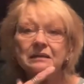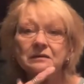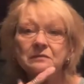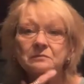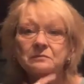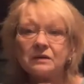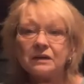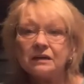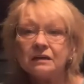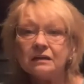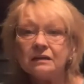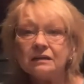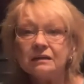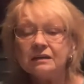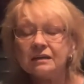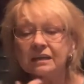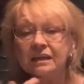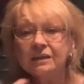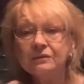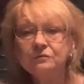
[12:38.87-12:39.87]
But
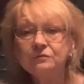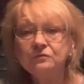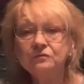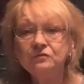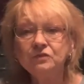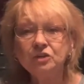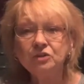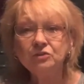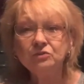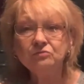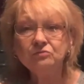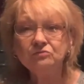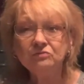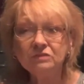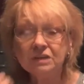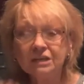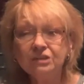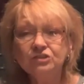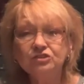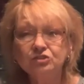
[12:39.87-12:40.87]
if you
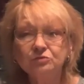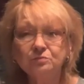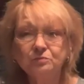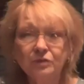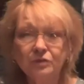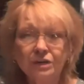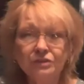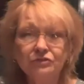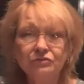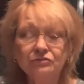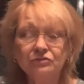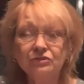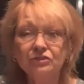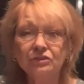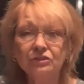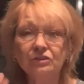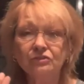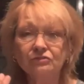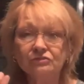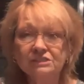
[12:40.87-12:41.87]
need your pressure
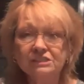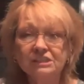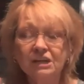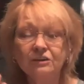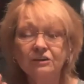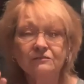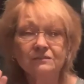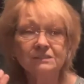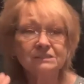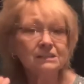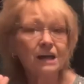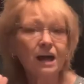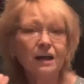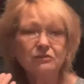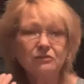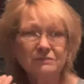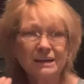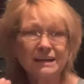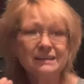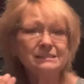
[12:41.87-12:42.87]
cooker serviced, call
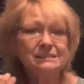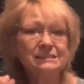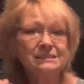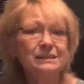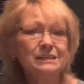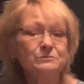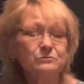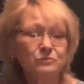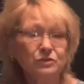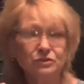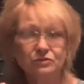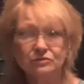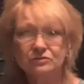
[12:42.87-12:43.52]
around to some